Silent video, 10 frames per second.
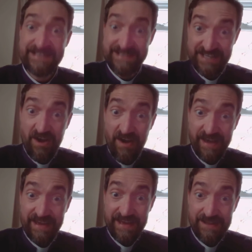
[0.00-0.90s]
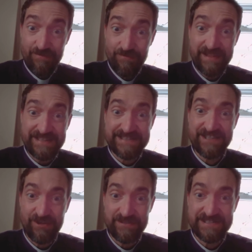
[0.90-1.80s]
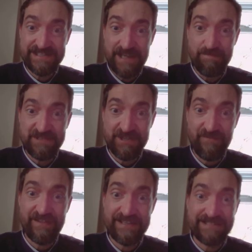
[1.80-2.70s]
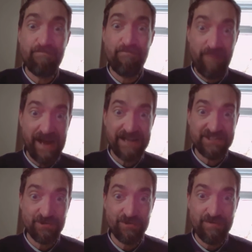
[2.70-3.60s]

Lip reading: tying in with this concept of this battle